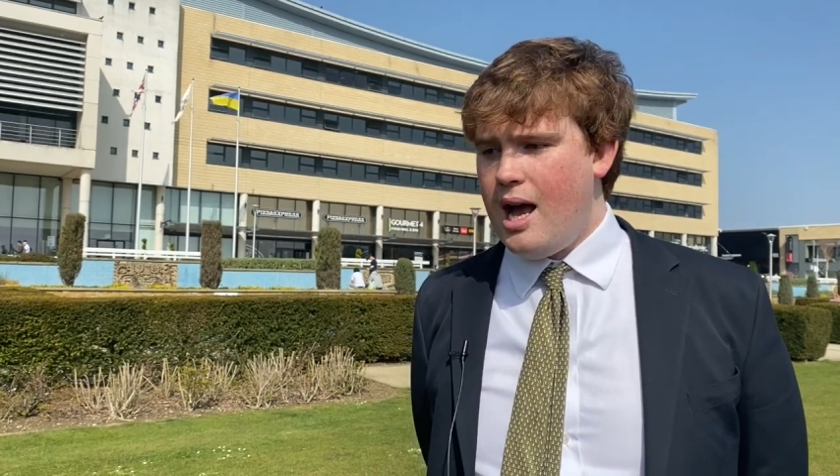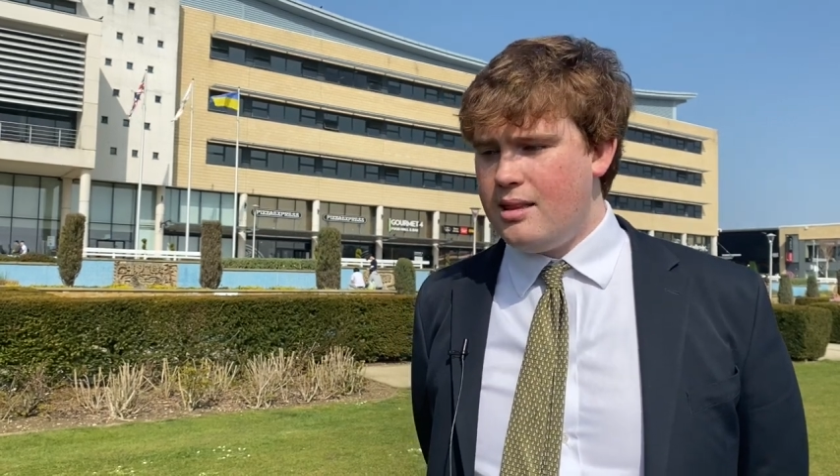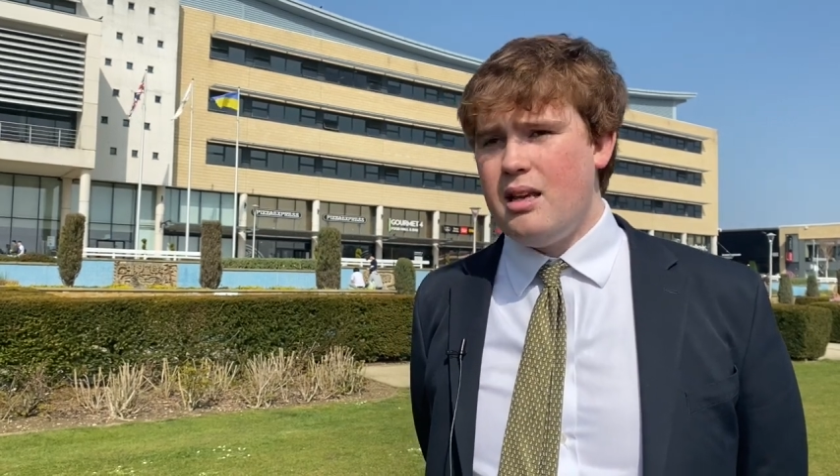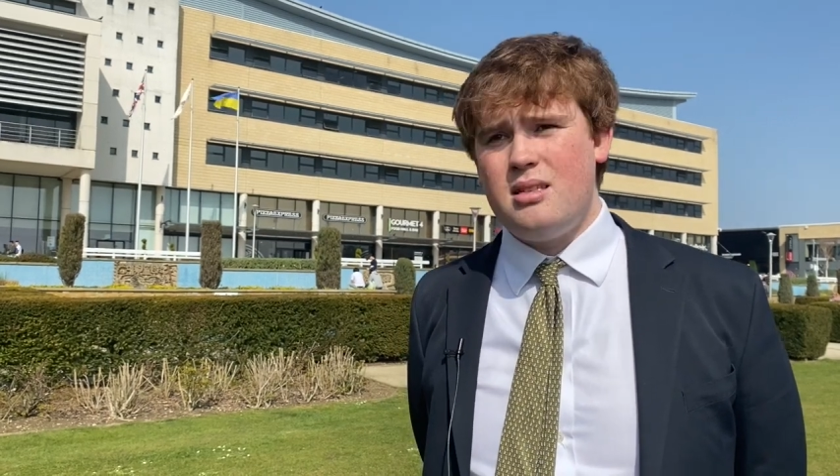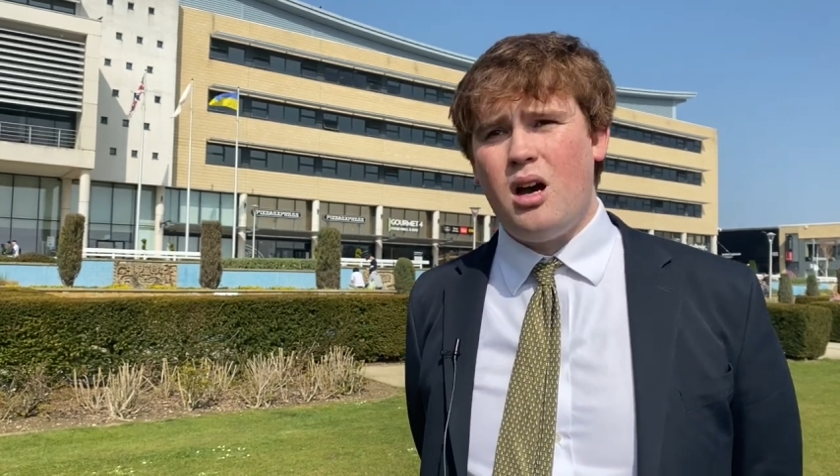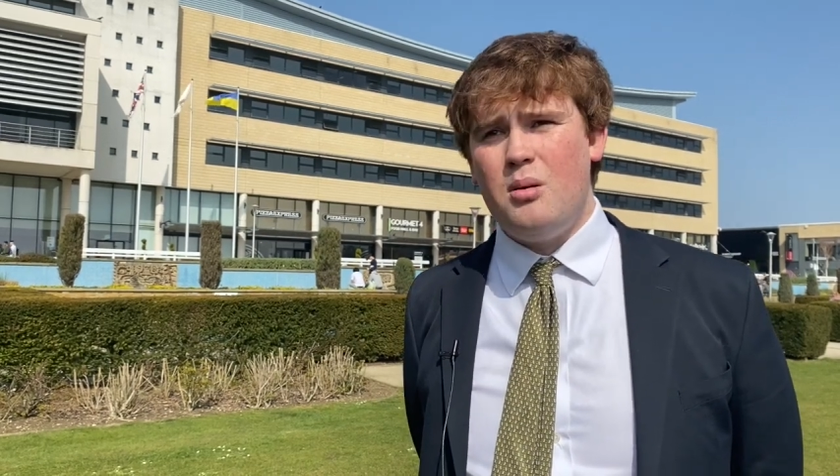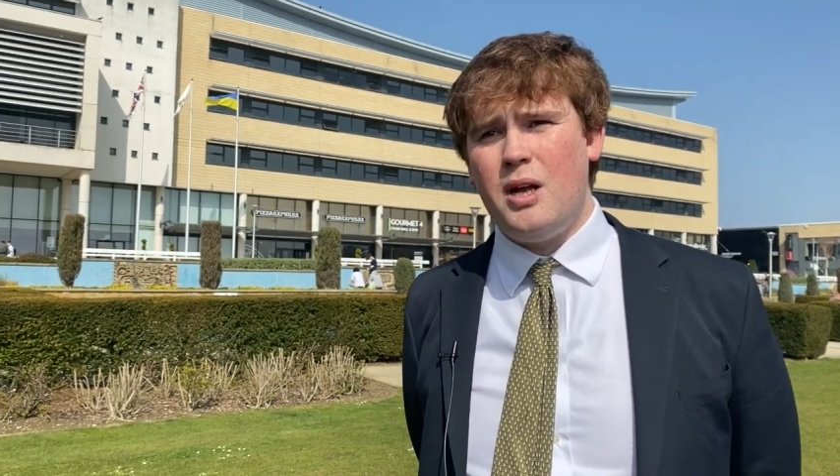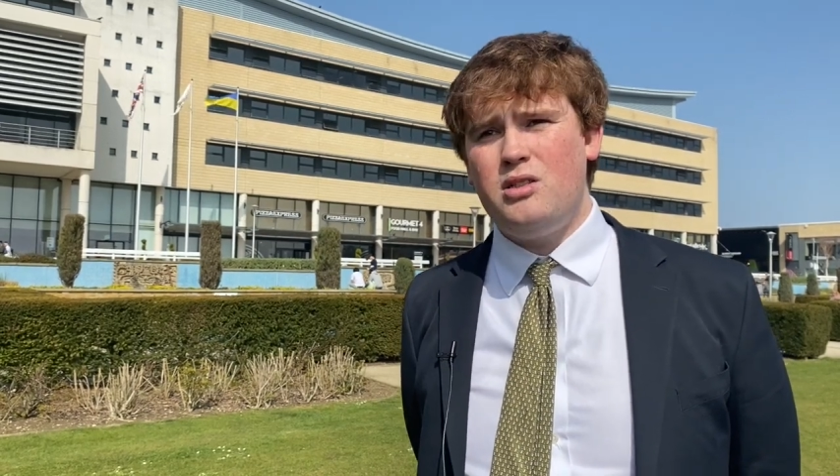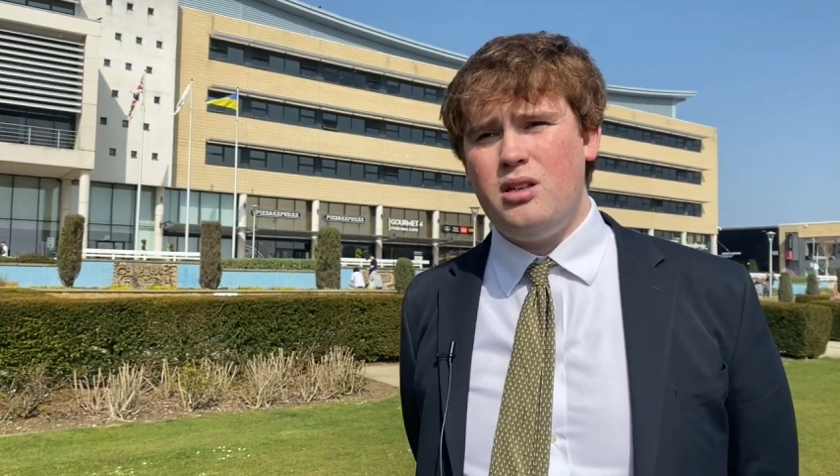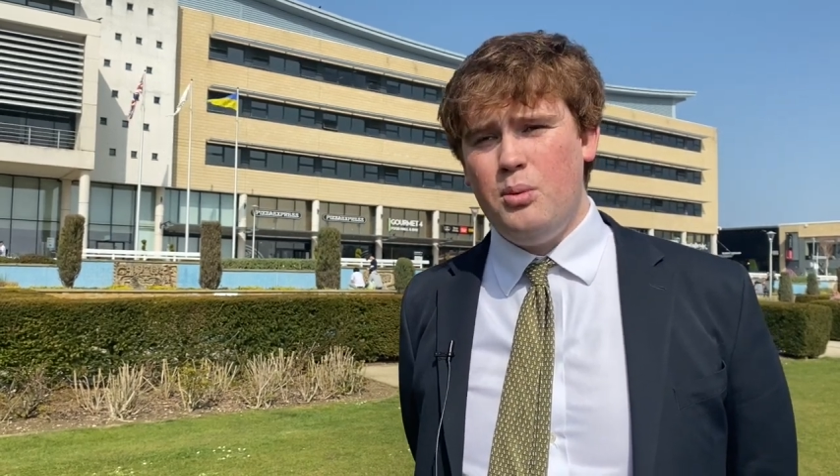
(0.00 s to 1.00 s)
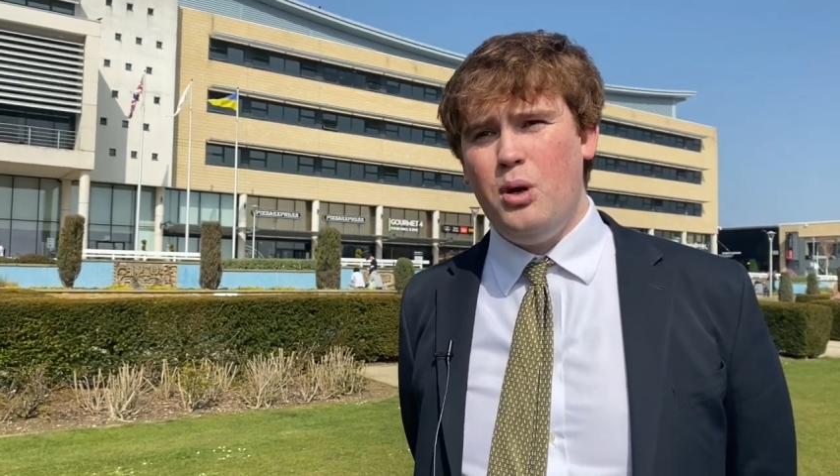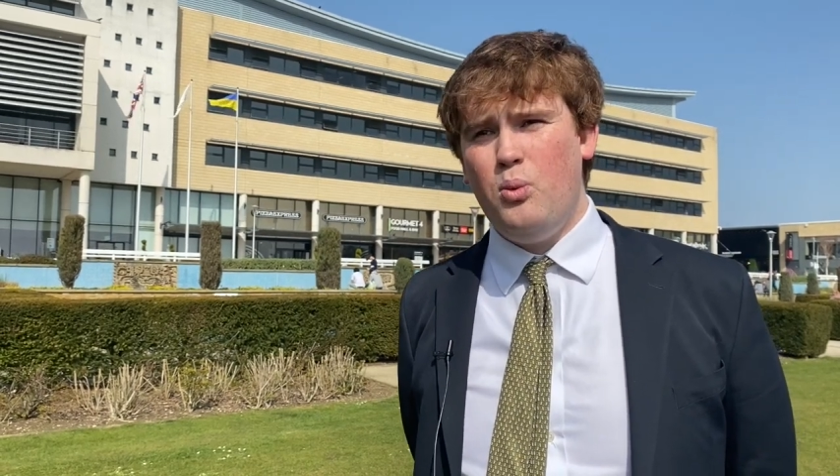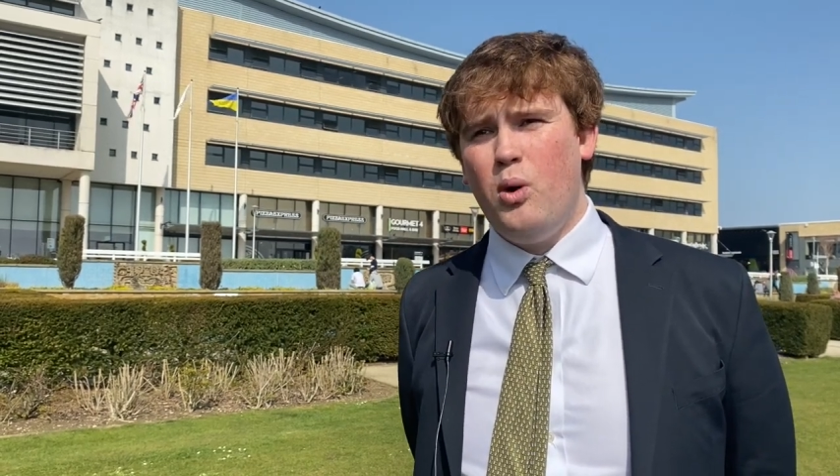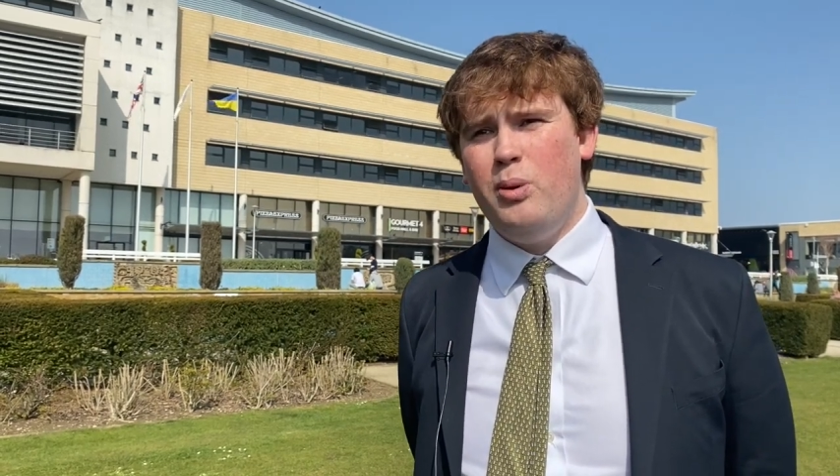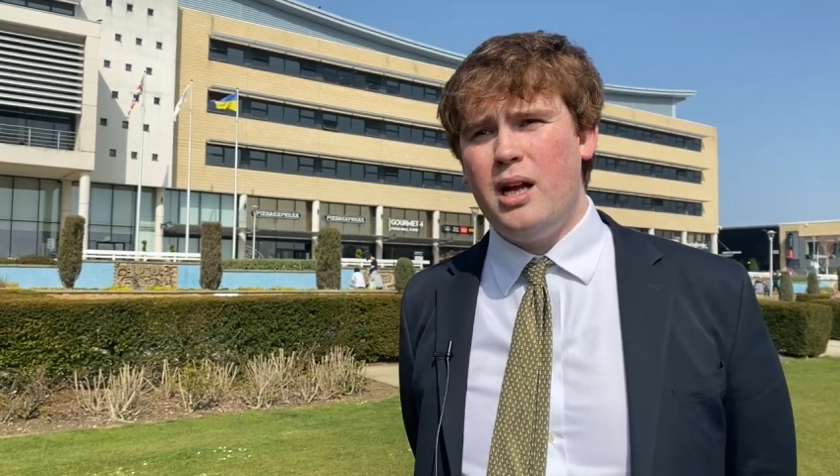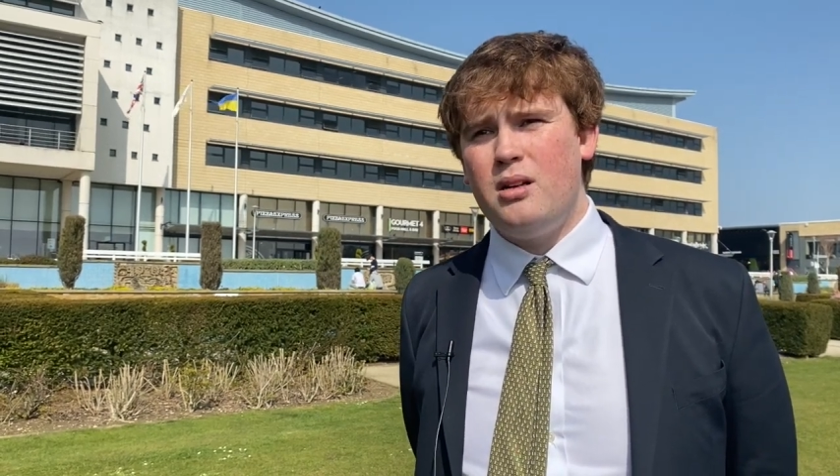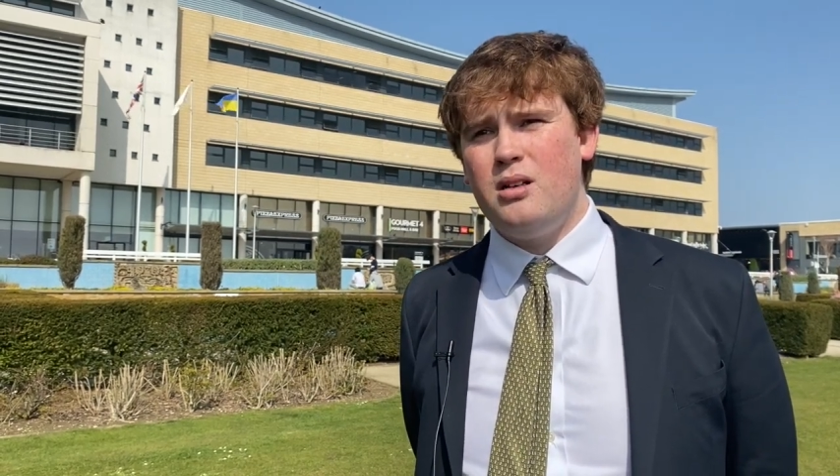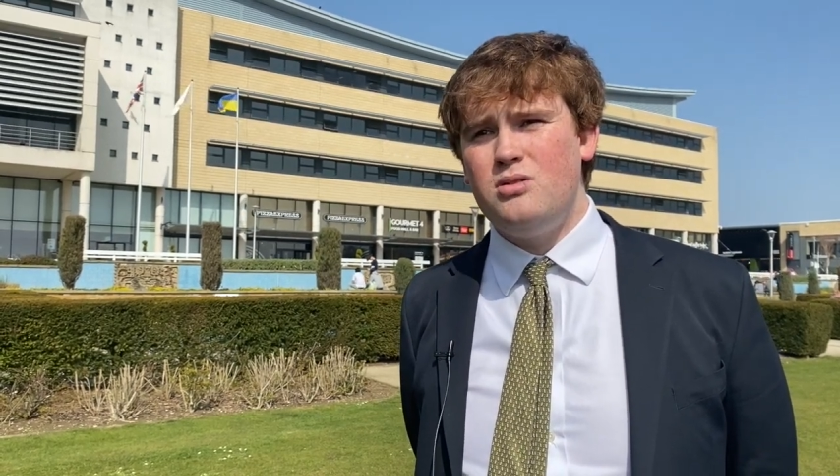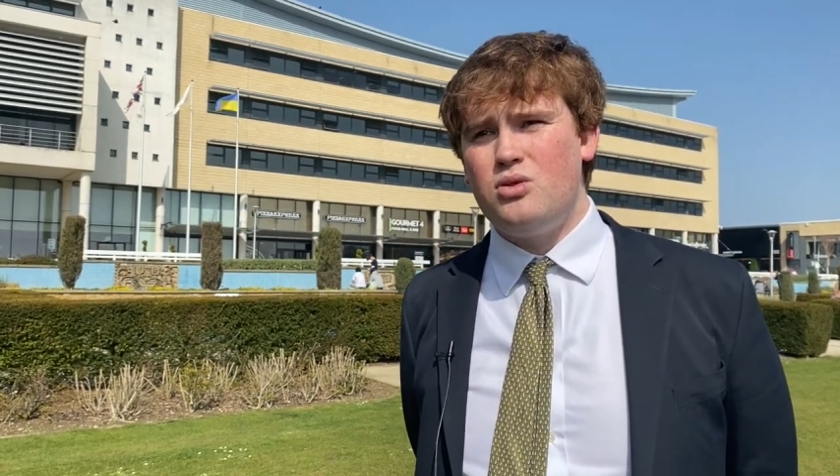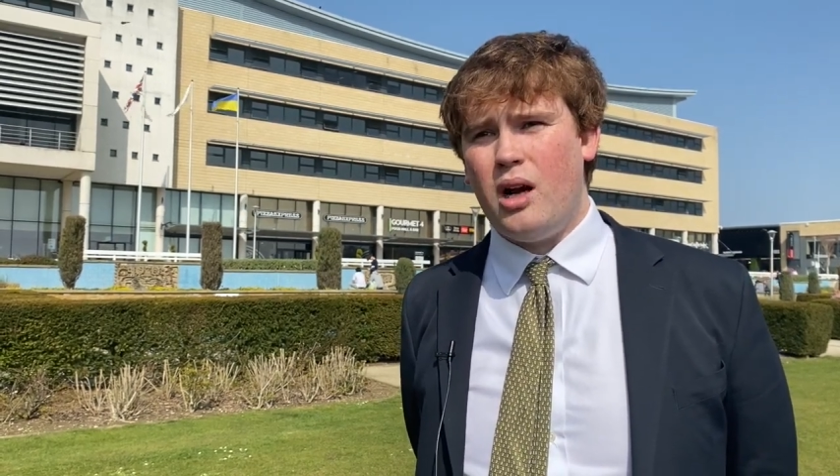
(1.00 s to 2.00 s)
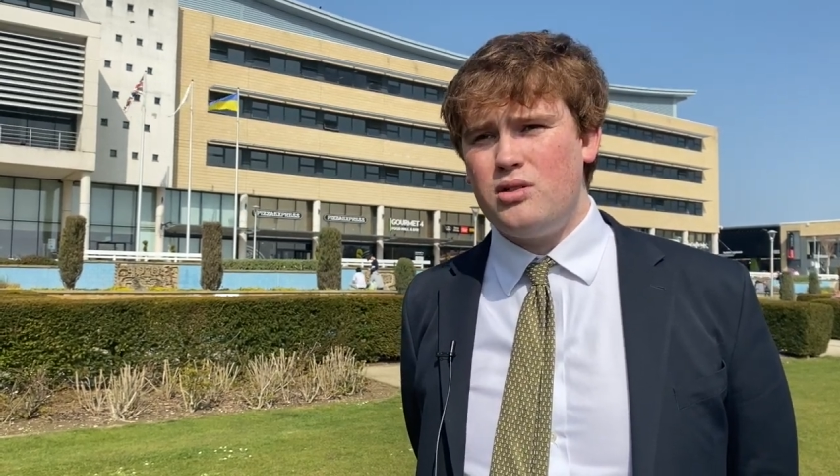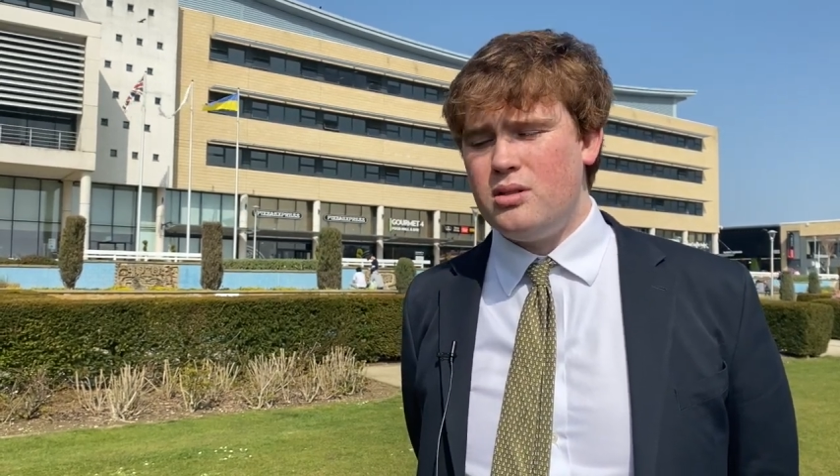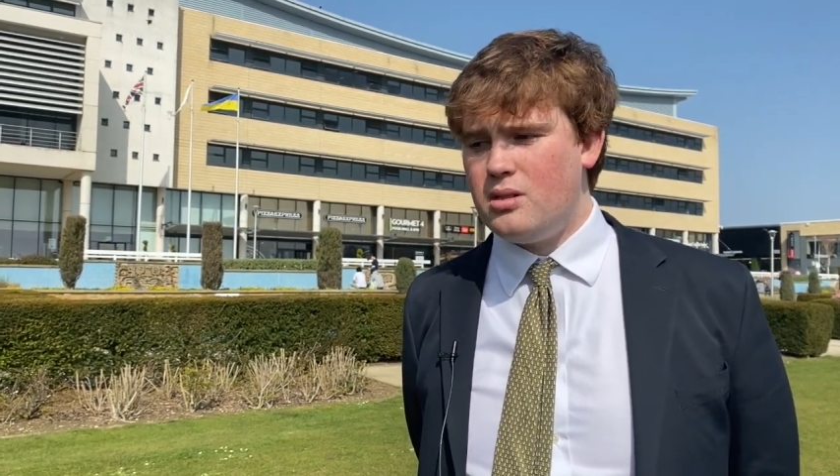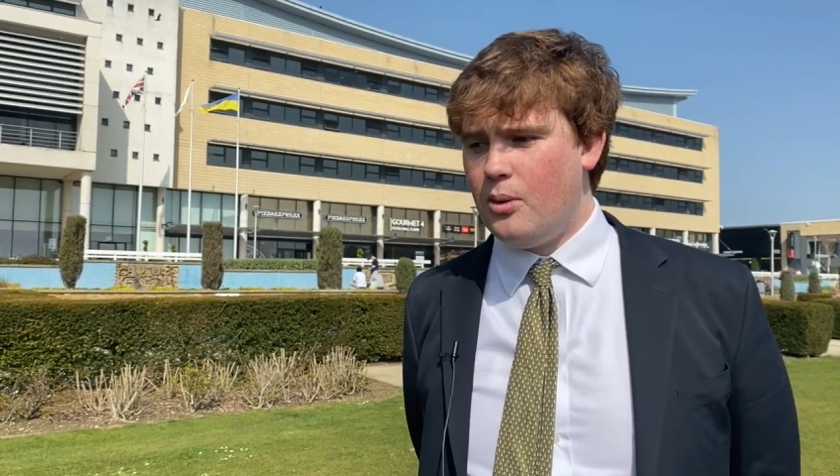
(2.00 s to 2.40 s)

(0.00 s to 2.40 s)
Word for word: and this time next year we will be under construction.